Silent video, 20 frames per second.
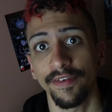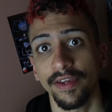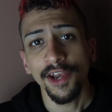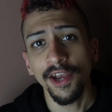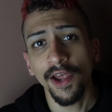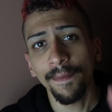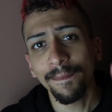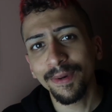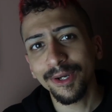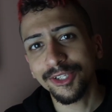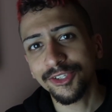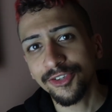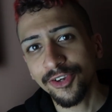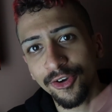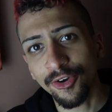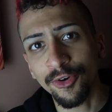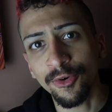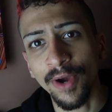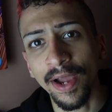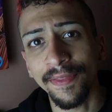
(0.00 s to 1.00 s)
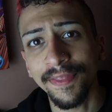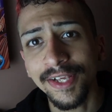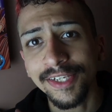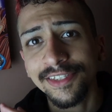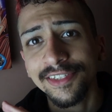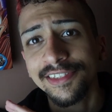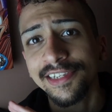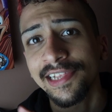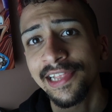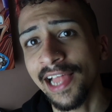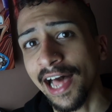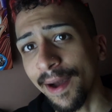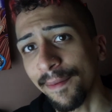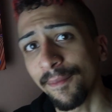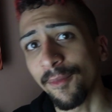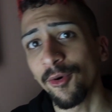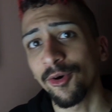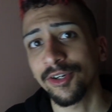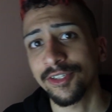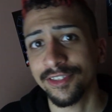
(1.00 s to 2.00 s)
Number two, and this is a lot
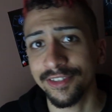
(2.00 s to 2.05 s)
more